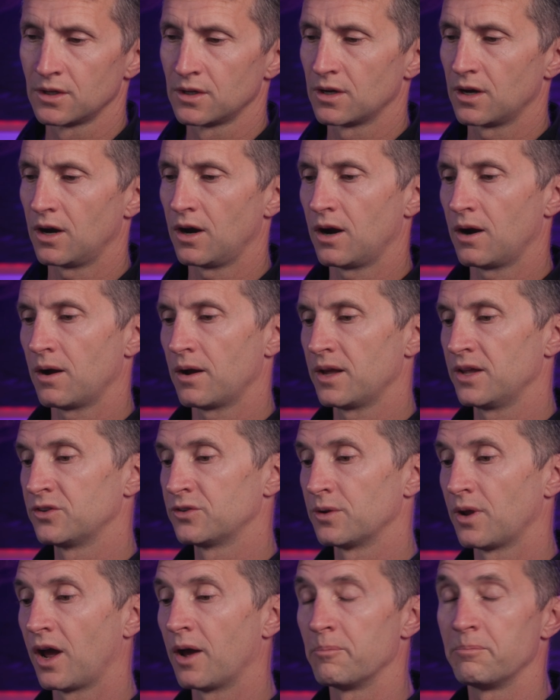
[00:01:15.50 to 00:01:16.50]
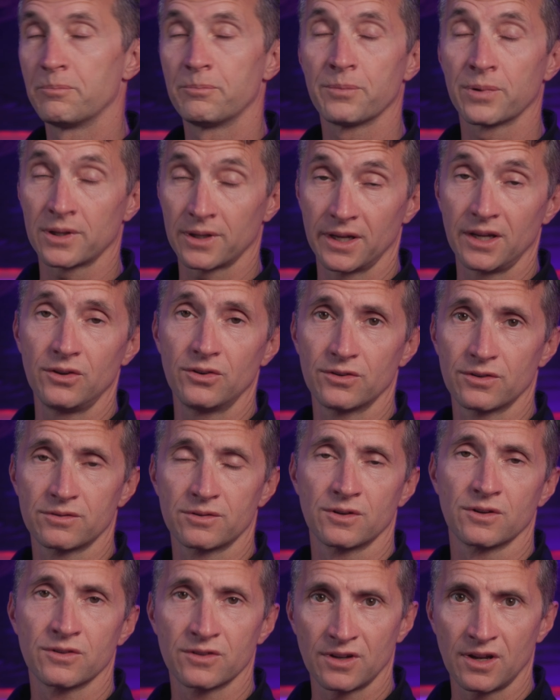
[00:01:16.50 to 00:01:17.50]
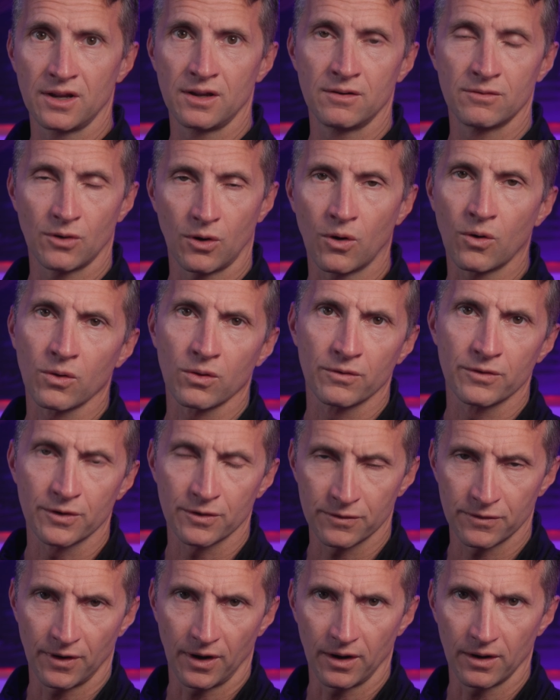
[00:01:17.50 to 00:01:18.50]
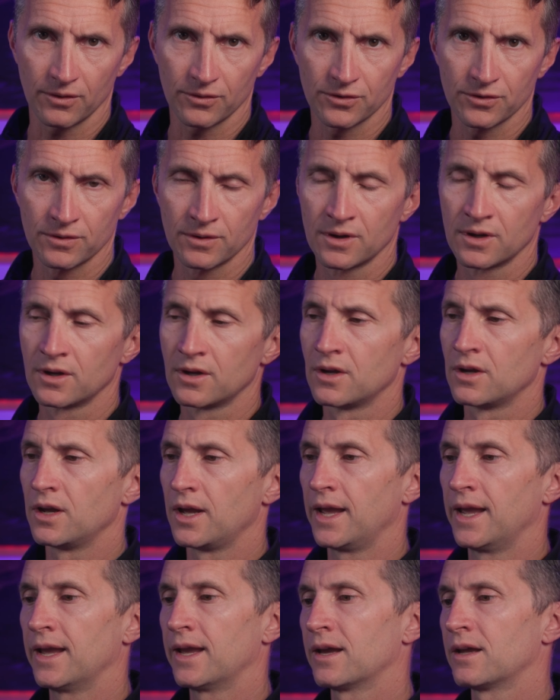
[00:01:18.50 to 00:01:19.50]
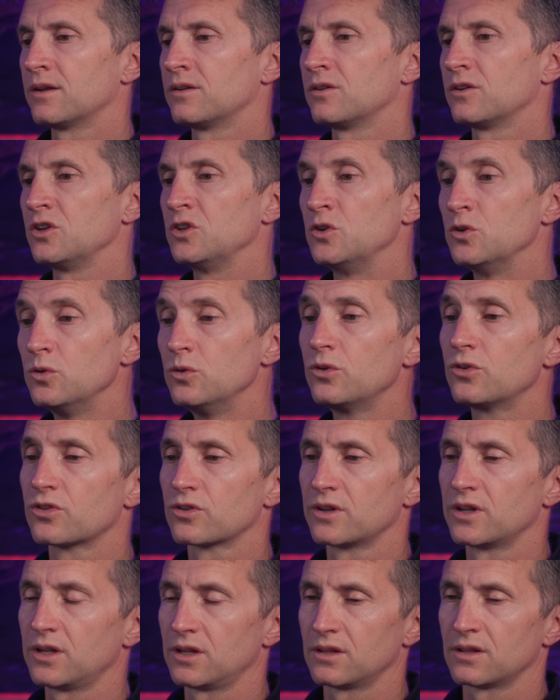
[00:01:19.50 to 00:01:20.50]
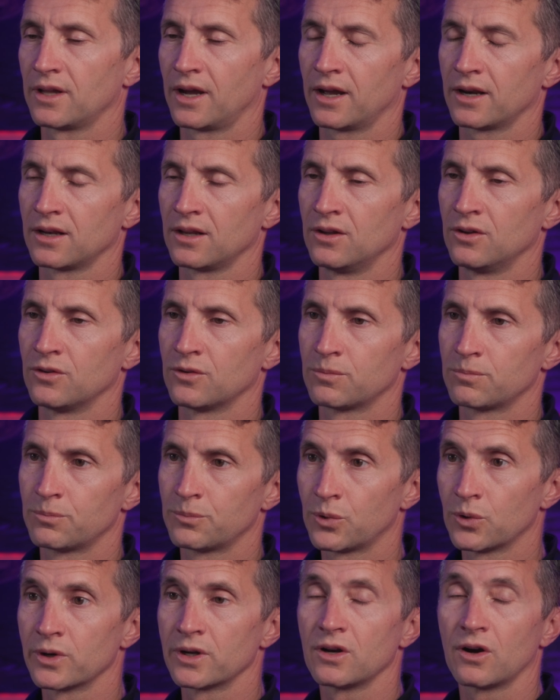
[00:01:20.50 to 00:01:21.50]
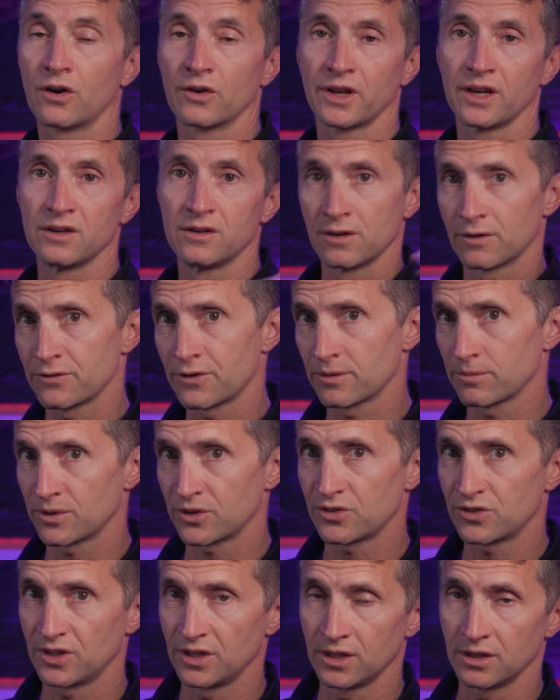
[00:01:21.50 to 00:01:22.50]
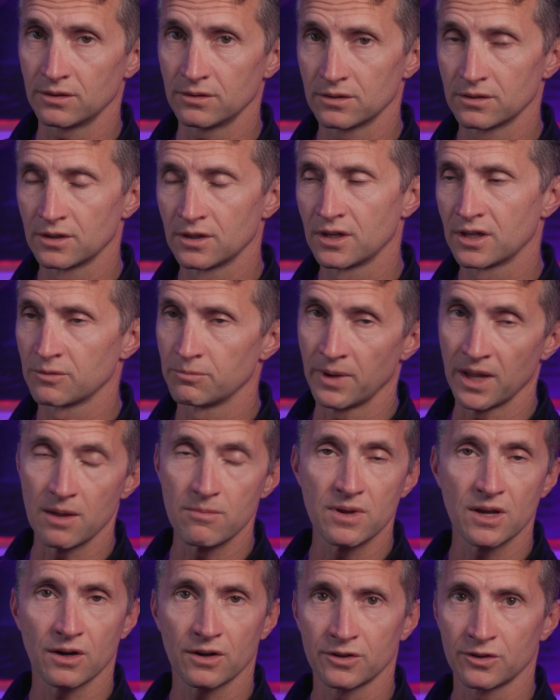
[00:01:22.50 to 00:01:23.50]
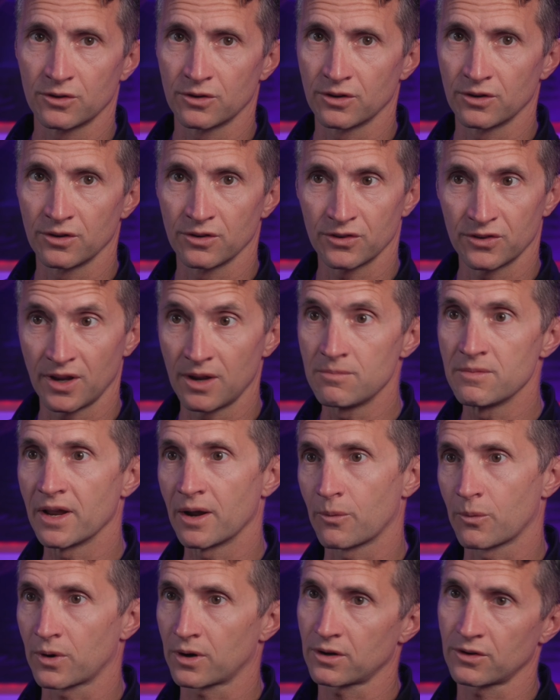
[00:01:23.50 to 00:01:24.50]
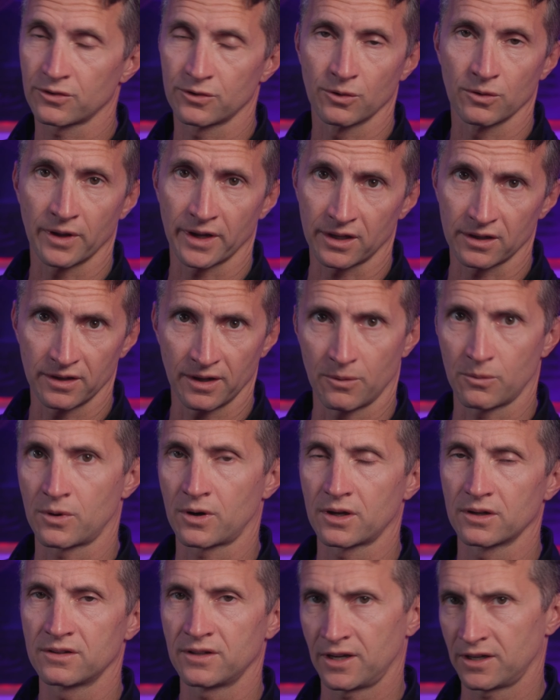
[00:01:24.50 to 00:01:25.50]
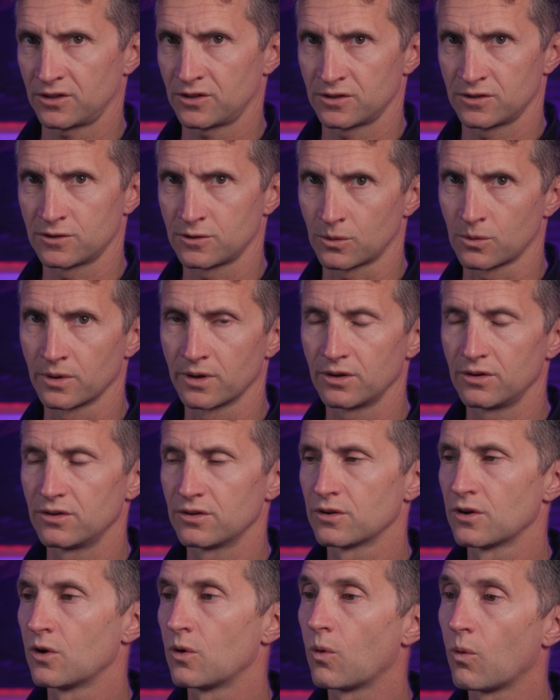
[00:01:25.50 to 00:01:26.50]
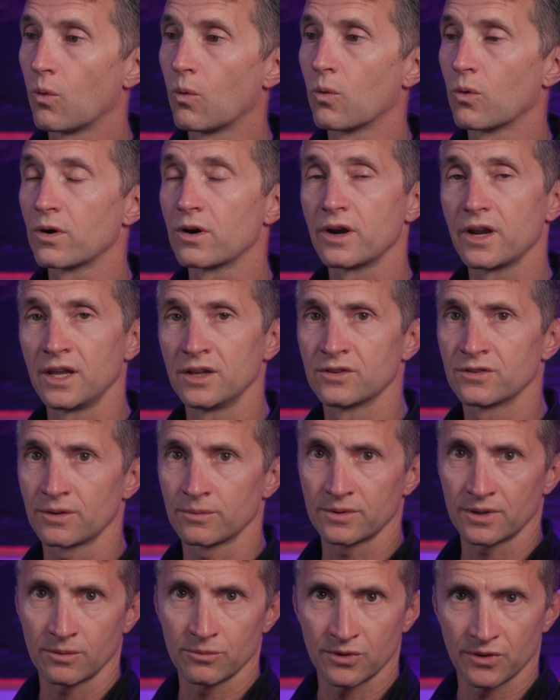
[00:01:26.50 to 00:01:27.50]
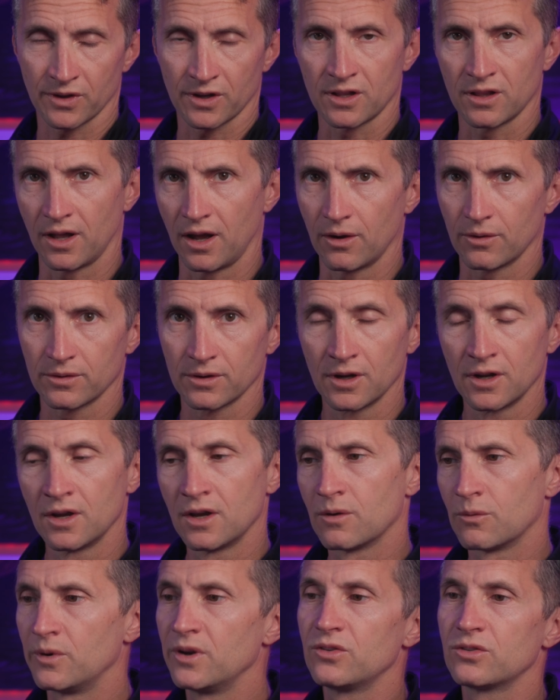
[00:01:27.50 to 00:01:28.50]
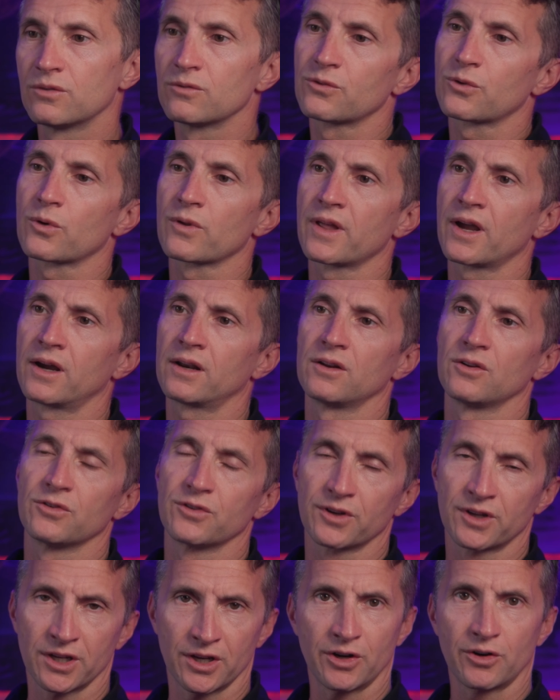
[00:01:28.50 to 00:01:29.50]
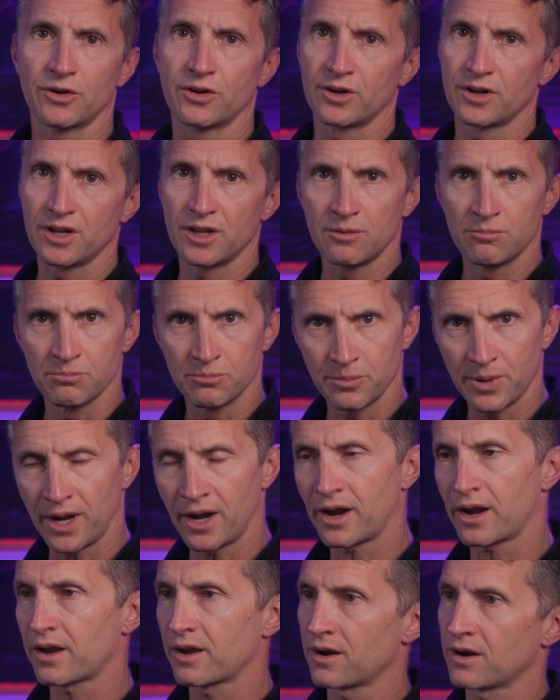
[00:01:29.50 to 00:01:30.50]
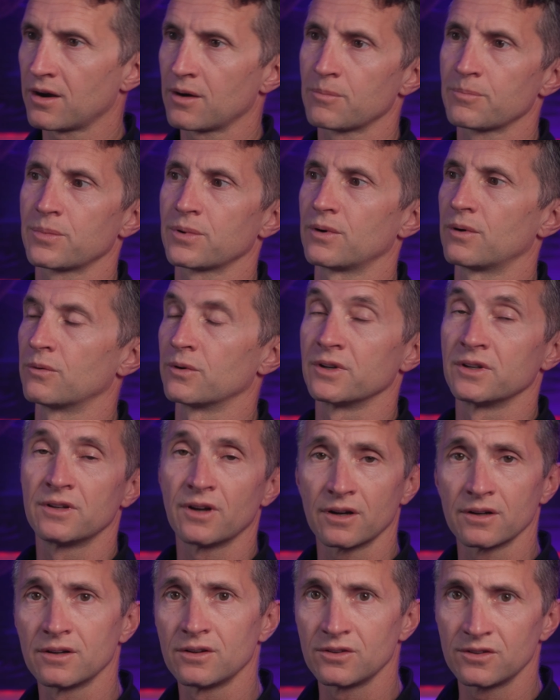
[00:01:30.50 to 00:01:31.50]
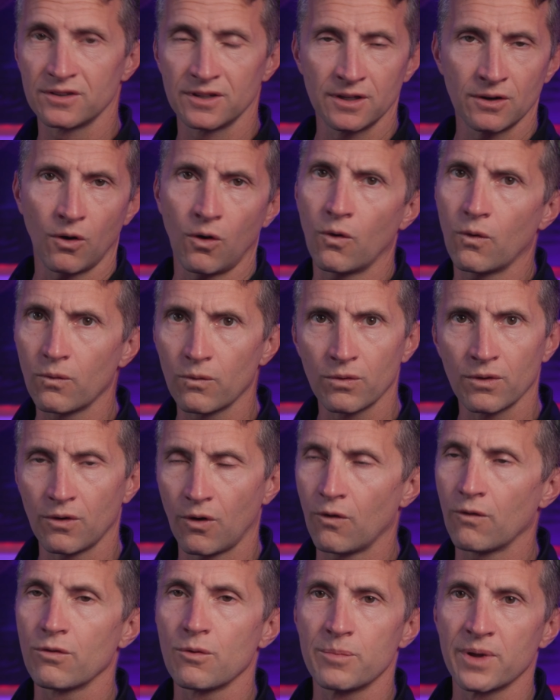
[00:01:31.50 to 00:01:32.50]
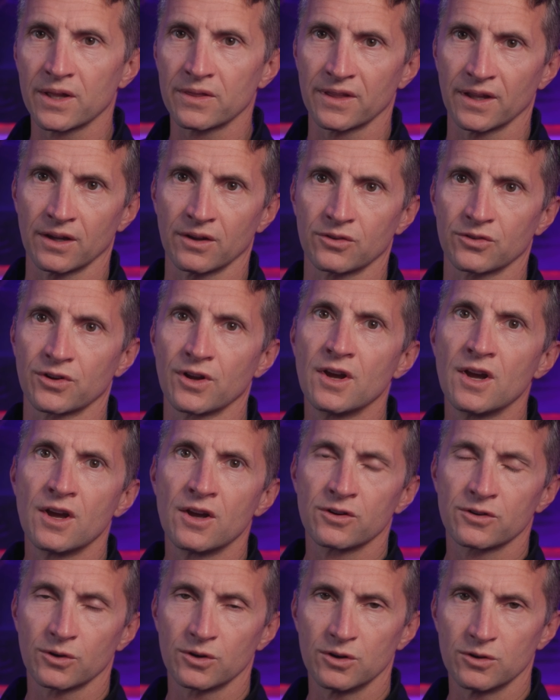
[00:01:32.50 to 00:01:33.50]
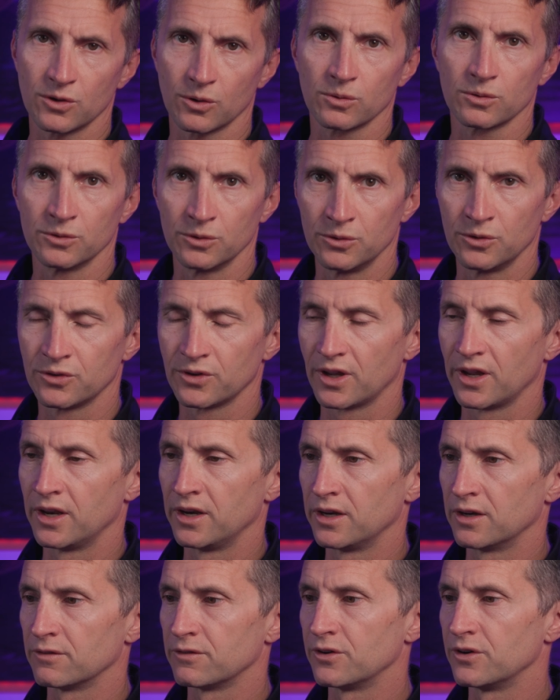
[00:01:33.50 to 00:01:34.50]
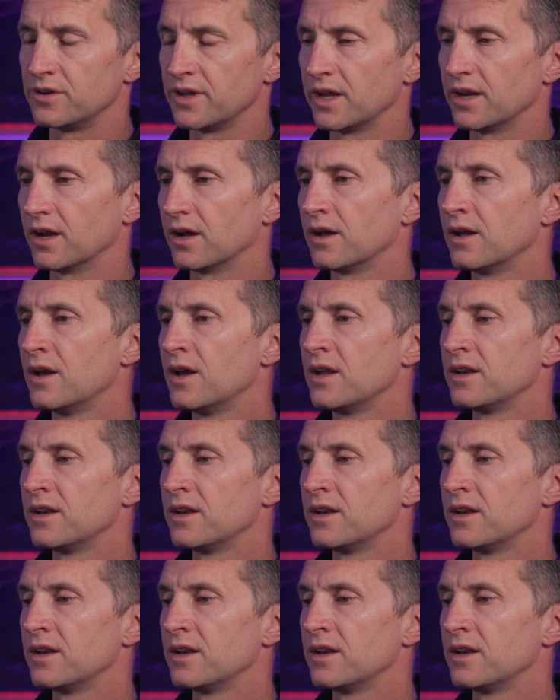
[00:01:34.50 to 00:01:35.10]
It's a place to save all of your files. And usually that is put on a different machine, maybe on your same network, so like network attached storage, or it's sometimes in the cloud. Reason for that is security, backup, redundancy, all the big things, so you don't lose any of your data.